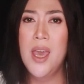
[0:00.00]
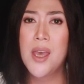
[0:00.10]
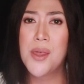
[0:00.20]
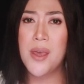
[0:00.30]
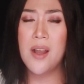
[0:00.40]

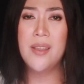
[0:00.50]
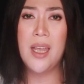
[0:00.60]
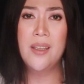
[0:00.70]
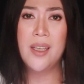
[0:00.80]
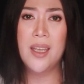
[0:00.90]
their
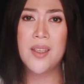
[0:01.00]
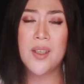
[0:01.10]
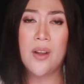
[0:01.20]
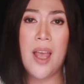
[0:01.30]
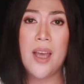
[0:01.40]
delegates
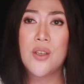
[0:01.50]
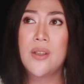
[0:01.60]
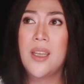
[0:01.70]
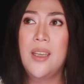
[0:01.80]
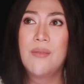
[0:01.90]
are
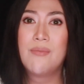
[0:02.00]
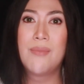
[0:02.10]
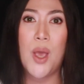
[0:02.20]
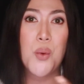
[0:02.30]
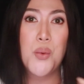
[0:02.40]
actually
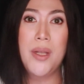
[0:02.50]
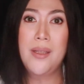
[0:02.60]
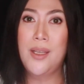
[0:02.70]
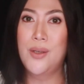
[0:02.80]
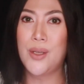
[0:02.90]

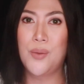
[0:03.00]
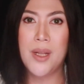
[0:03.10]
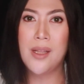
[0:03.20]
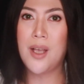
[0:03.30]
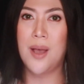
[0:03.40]
really good
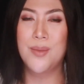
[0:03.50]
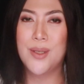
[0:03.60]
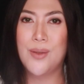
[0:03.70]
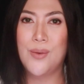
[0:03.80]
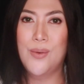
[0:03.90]
when it comes
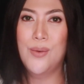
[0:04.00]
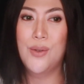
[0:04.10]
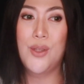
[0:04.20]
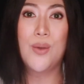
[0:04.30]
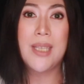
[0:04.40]
to
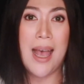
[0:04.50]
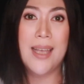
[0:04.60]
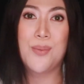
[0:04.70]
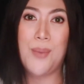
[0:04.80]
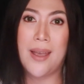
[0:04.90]
those
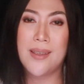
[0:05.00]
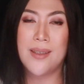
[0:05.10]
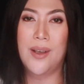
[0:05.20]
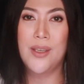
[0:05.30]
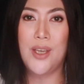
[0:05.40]

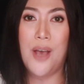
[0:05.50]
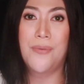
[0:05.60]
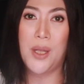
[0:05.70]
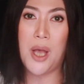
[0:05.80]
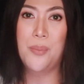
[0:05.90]
aspects
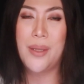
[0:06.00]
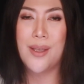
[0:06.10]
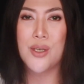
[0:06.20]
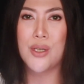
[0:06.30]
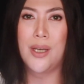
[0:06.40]
of the
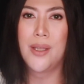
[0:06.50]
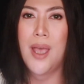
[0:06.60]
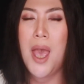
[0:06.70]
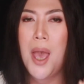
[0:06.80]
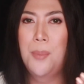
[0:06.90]
competition.
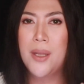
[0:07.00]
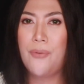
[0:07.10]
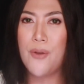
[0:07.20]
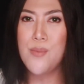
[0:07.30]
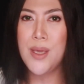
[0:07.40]
But
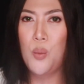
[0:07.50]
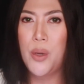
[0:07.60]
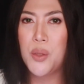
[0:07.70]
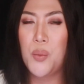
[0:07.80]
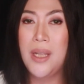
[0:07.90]
for me,
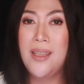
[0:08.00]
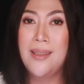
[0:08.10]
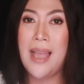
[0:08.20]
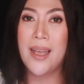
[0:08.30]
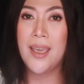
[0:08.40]
what really
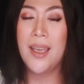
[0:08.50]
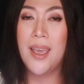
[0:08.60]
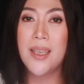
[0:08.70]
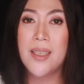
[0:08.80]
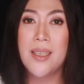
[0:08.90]
lacking
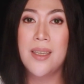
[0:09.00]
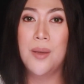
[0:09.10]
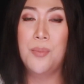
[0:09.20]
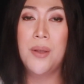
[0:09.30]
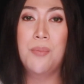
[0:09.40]
is
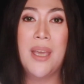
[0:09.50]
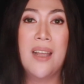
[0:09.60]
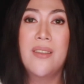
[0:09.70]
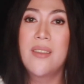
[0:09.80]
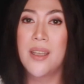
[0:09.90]
the
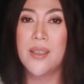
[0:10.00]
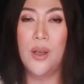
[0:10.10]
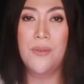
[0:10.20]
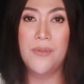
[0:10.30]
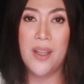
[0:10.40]
preparedness
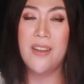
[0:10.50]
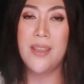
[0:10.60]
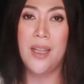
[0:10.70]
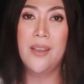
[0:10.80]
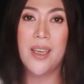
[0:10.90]
of their
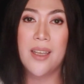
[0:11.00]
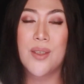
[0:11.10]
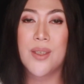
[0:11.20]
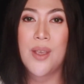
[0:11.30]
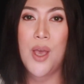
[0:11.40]

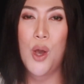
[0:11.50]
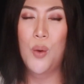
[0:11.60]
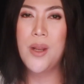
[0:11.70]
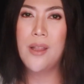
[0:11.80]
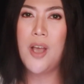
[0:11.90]
delegates
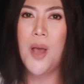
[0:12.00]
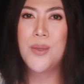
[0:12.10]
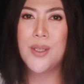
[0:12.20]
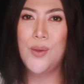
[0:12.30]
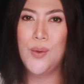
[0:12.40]
when it
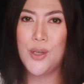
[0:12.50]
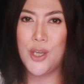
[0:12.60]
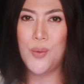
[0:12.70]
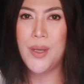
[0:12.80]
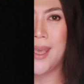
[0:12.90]
comes to
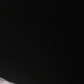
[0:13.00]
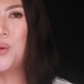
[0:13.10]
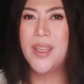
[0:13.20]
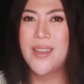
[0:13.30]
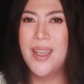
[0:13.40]
Q&A. We
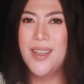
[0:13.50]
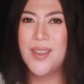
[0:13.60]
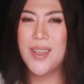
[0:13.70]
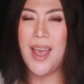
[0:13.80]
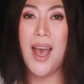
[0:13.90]

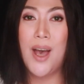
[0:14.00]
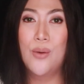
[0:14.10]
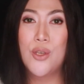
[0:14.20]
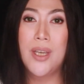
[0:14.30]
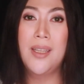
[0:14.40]
witnessed
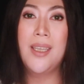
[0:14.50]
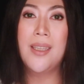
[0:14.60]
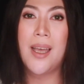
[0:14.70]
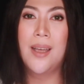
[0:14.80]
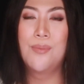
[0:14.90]
how
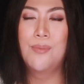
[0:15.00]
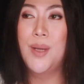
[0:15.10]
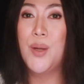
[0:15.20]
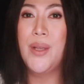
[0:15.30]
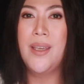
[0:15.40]
Chalita,
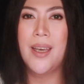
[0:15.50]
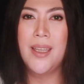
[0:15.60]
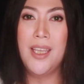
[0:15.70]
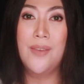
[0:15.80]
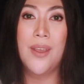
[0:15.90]
Maria,
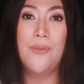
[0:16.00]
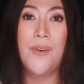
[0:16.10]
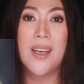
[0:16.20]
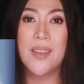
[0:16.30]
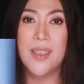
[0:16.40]
and even
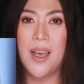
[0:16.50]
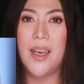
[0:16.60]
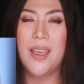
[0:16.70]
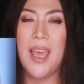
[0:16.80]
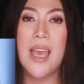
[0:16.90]

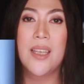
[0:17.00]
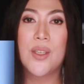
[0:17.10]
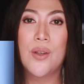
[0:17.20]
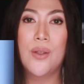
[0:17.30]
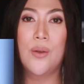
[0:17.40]
Fasai
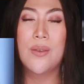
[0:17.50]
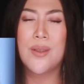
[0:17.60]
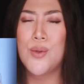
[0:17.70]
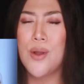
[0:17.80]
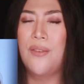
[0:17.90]
answered those
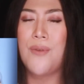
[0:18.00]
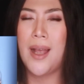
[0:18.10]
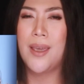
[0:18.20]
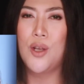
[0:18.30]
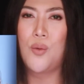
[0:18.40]

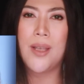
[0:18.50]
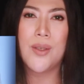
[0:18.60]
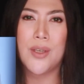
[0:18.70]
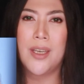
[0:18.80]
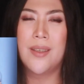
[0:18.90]
nerve-wracking
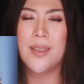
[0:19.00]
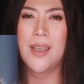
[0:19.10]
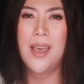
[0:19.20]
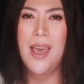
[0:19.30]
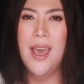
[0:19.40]
questions,
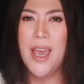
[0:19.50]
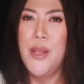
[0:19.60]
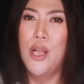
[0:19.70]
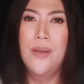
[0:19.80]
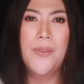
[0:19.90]
and
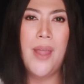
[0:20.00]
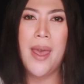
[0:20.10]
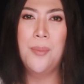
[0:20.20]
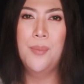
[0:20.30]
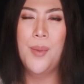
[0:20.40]
all of
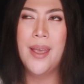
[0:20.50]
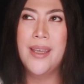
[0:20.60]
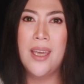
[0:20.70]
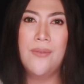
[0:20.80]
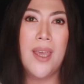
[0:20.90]
them
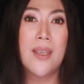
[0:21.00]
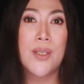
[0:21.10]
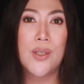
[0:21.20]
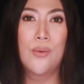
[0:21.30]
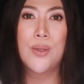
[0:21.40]
gave a
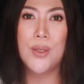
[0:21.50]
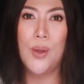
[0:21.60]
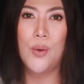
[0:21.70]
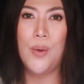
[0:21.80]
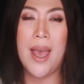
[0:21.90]

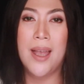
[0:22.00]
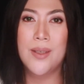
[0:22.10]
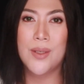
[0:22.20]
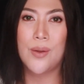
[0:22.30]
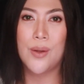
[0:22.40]
so-so
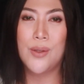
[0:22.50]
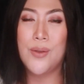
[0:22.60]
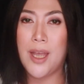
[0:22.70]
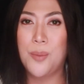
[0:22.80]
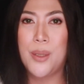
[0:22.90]
answer to
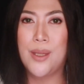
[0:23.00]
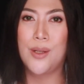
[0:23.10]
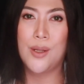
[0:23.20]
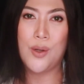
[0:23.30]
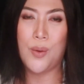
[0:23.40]
that
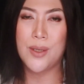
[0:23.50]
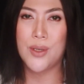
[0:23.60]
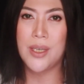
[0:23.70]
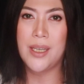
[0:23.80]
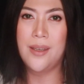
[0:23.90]
particular question,